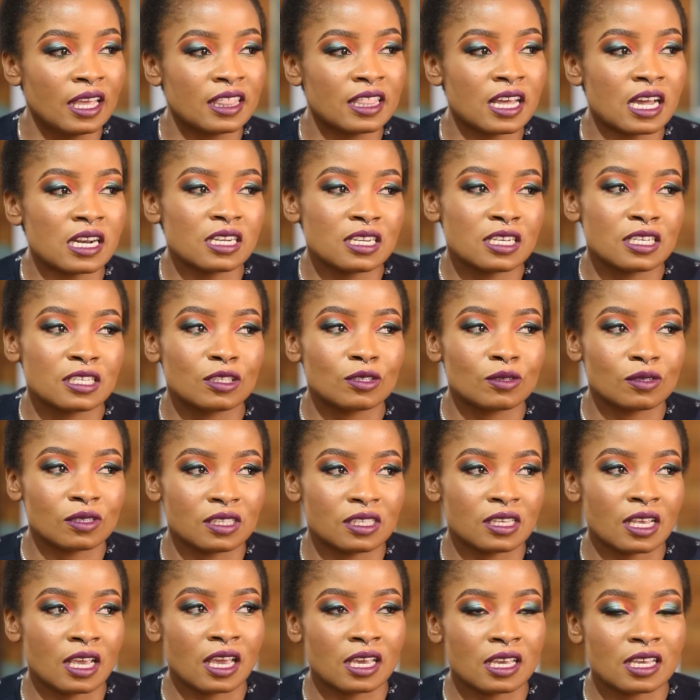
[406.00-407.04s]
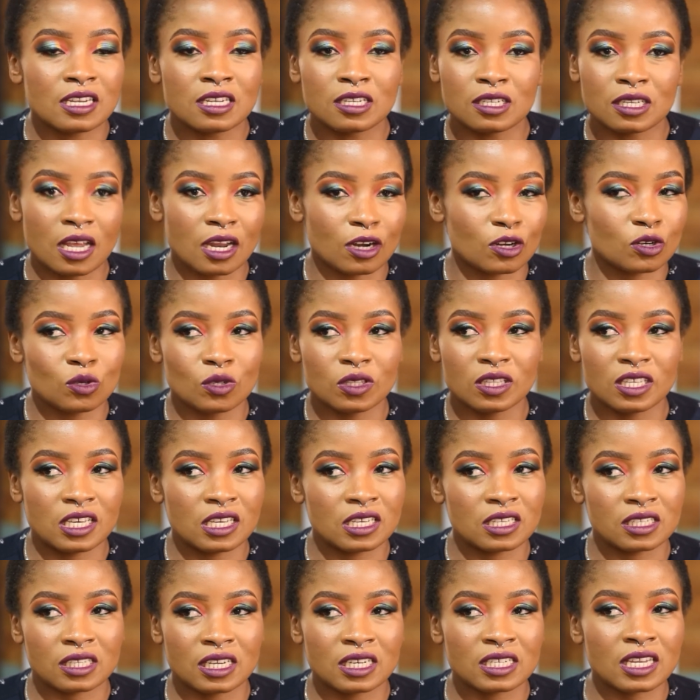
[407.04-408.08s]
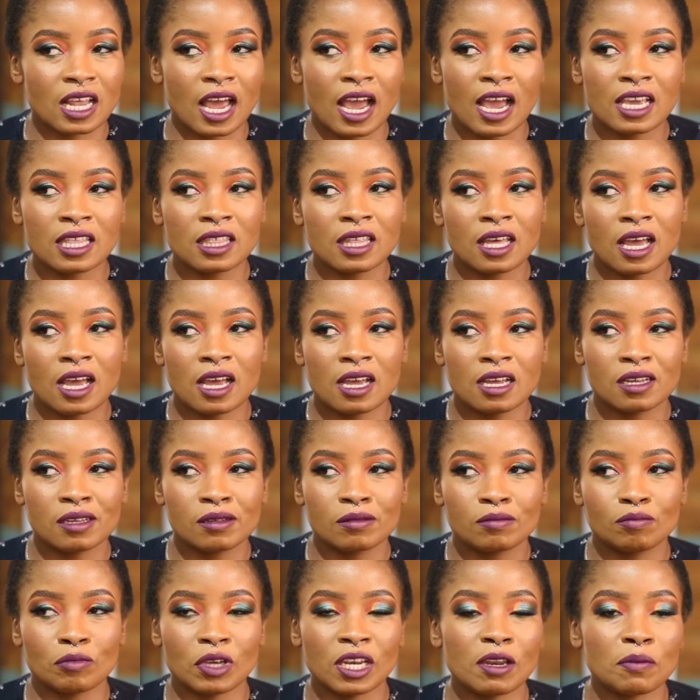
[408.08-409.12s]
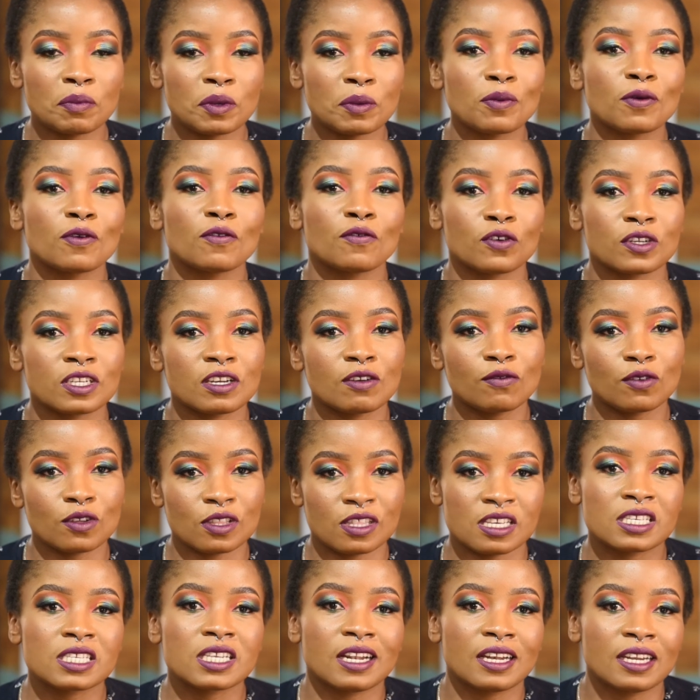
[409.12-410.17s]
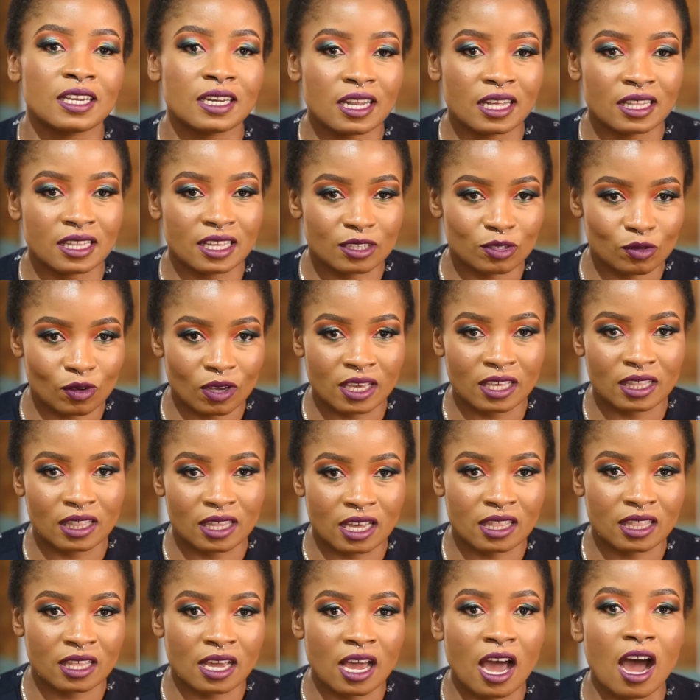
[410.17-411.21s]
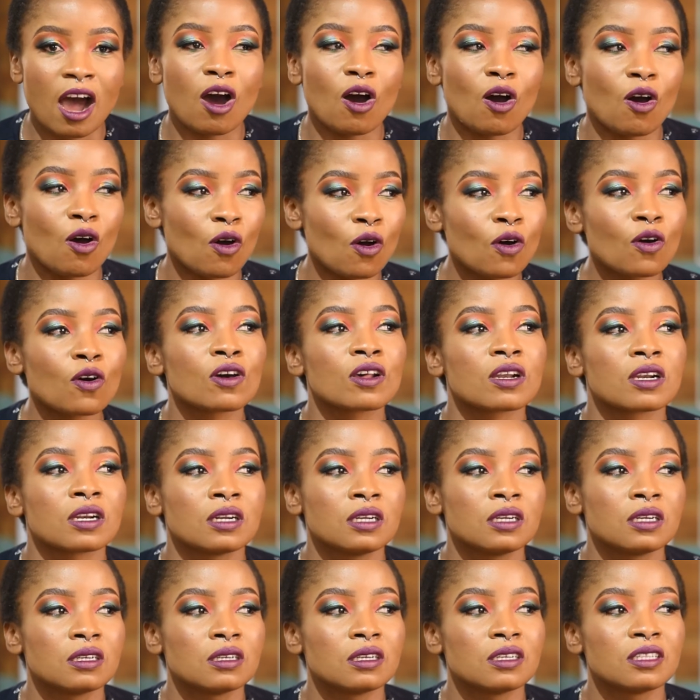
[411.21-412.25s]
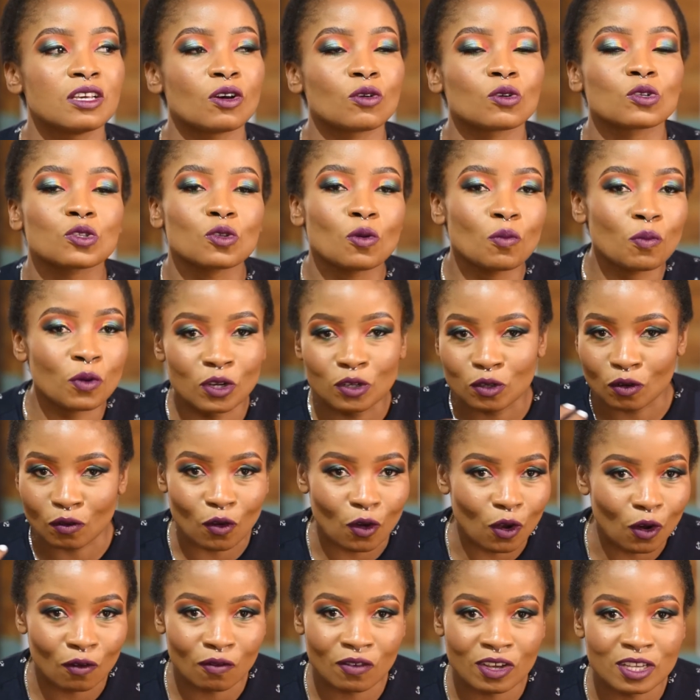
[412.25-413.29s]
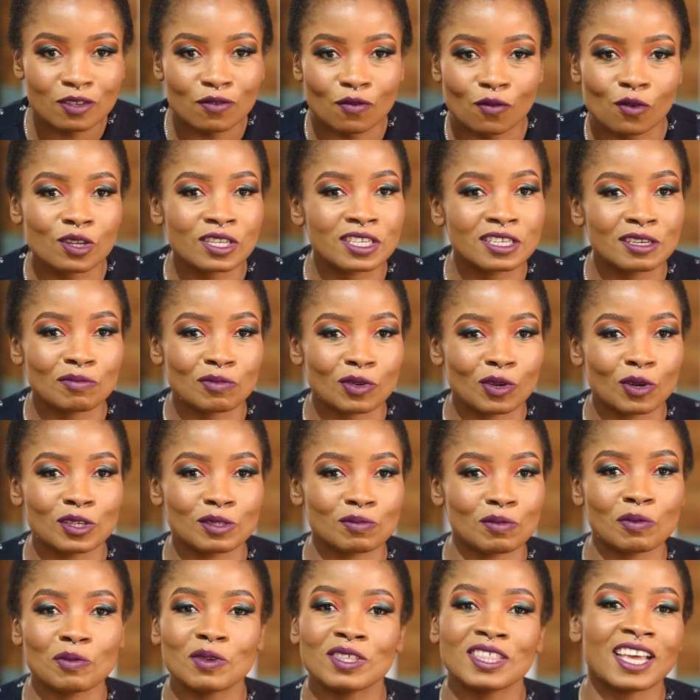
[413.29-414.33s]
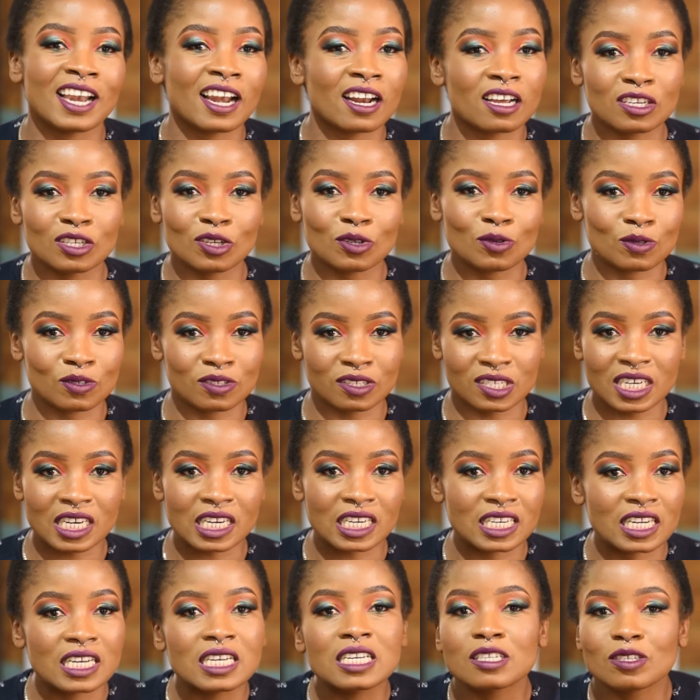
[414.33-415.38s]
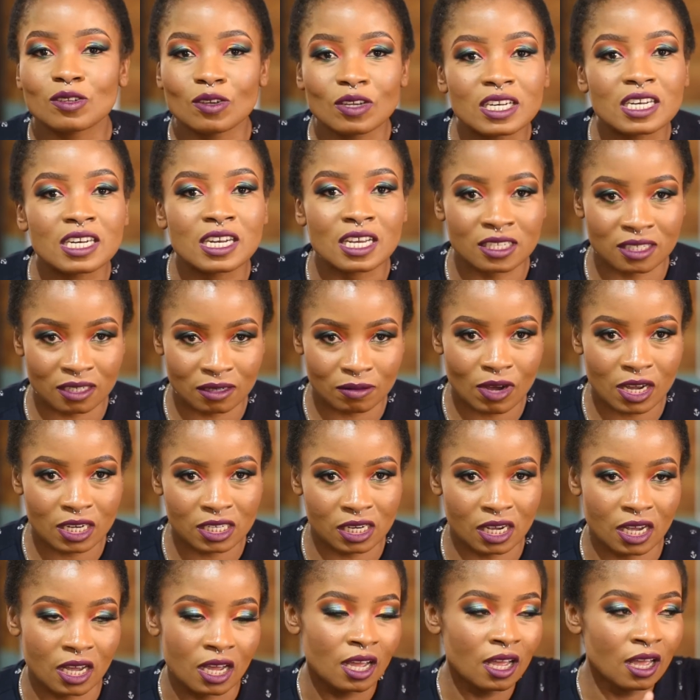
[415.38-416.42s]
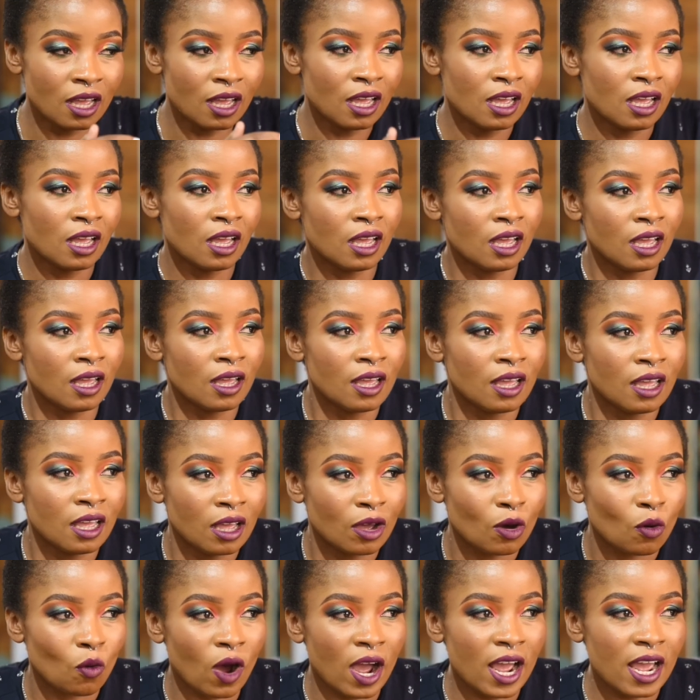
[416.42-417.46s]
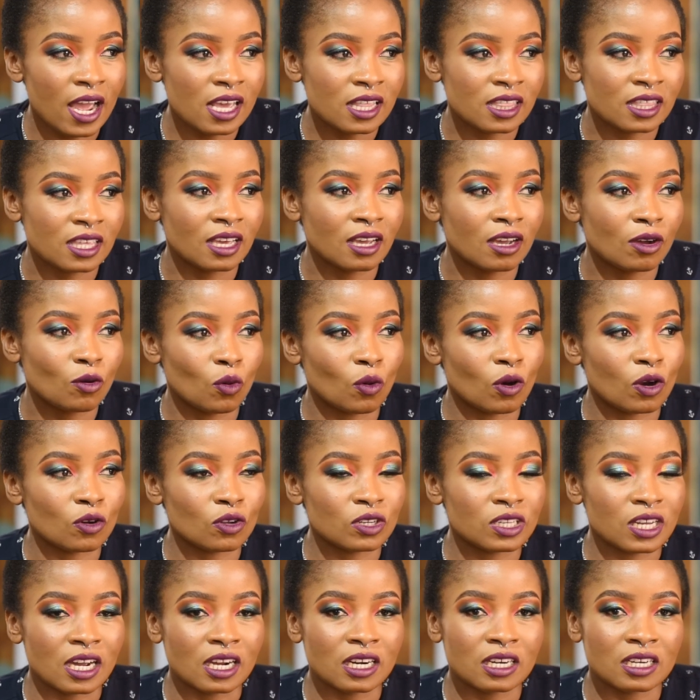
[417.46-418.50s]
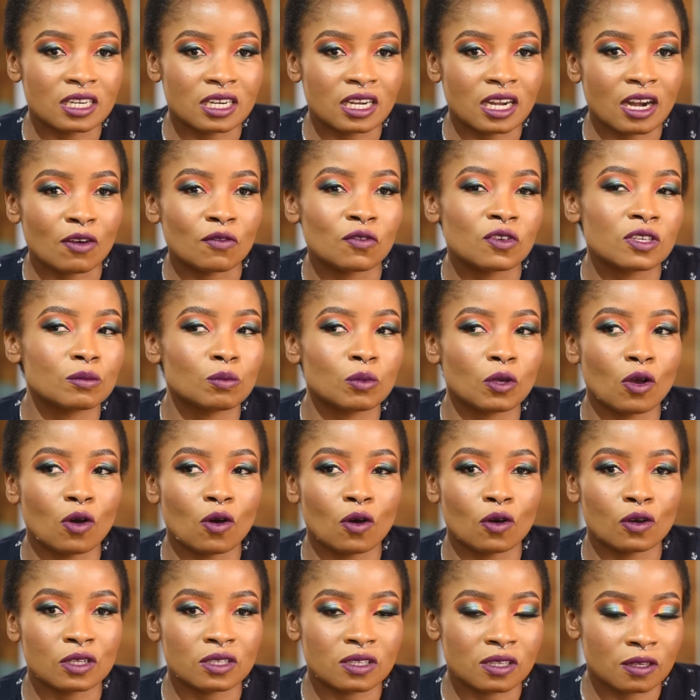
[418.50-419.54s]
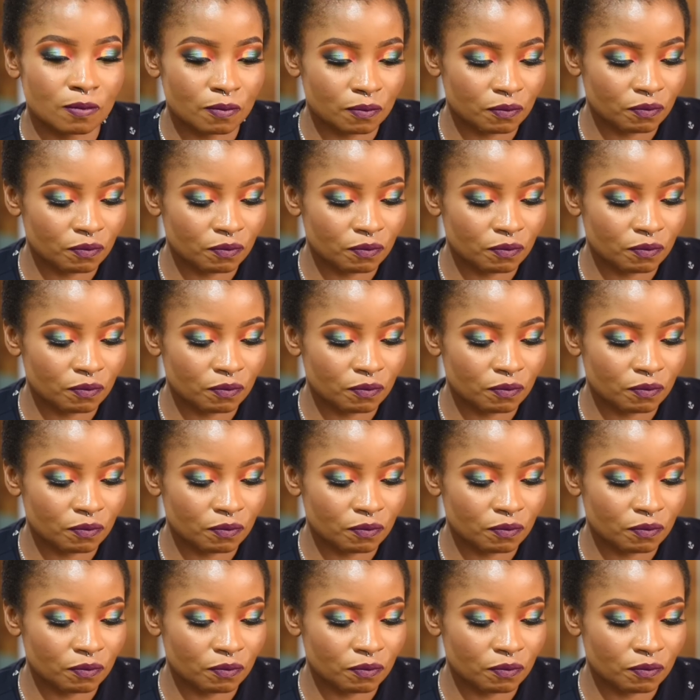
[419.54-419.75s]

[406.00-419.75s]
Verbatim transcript: That is to say, it's two things. It's either many people voted for this leader, that's why they're there, or there was no point of all of us voting because maybe the election was rigged and so it doesn't matter. Why I think we were not angry enough is because